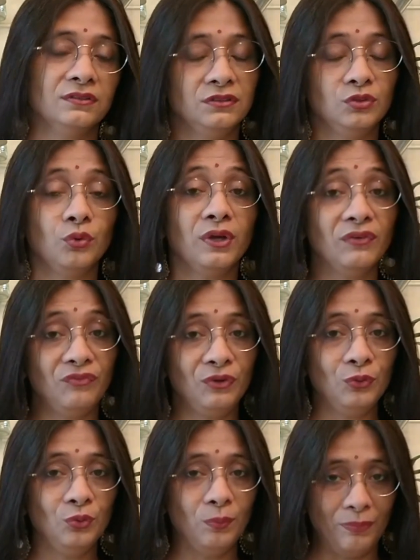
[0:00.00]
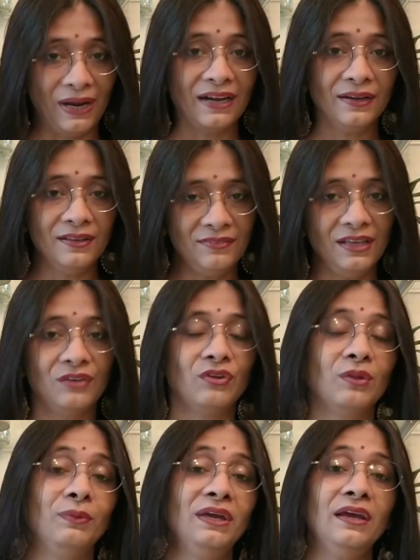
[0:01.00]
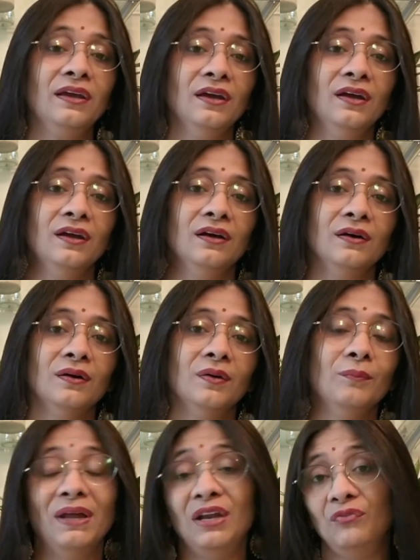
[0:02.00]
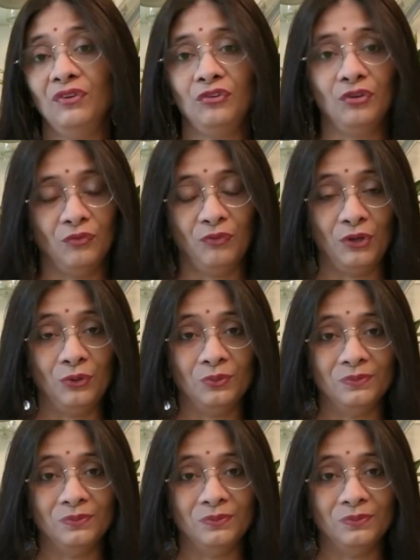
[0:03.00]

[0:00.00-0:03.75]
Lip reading: so if you practice, it will be beneficial for you.